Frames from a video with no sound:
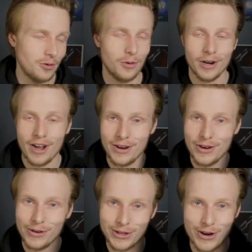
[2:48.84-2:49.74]
or got your
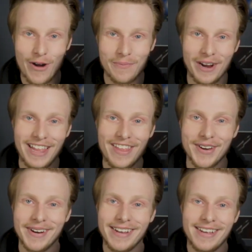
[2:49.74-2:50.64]
nose on ombre
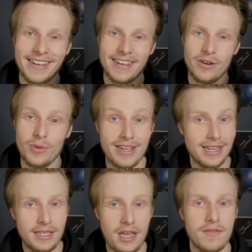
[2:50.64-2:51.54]
leather? What do you
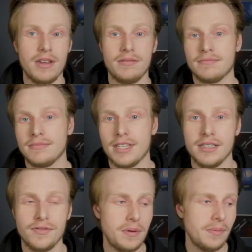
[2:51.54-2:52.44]
guys think of it?
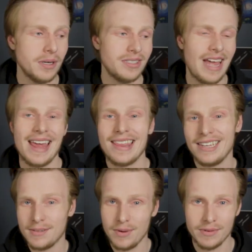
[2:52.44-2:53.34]
Because for me personally, I
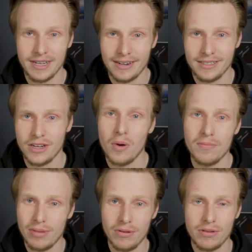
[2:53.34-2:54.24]
think it's a bit redundant to
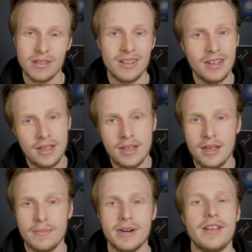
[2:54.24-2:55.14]
own both,
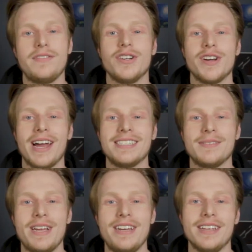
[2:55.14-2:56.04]
but I'd love to hear your
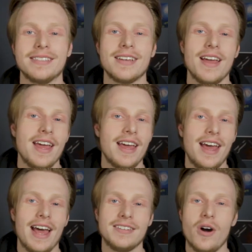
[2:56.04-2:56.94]
guys' opinions.
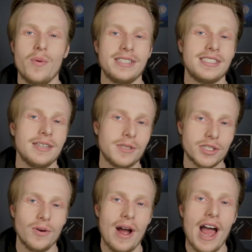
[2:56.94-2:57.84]
As always,
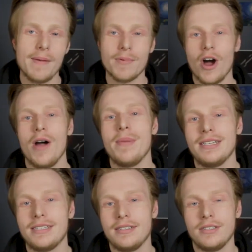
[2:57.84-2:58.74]
subscribe,
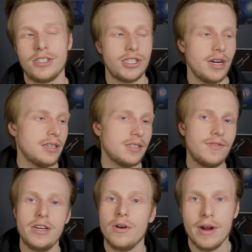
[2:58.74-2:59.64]
comment, and share this
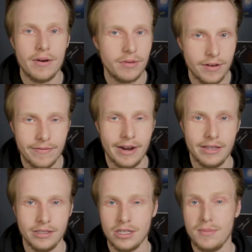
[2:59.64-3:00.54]
video around with your
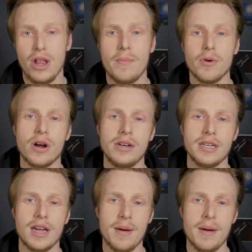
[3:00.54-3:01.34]
friends. There's gonna be a lot more content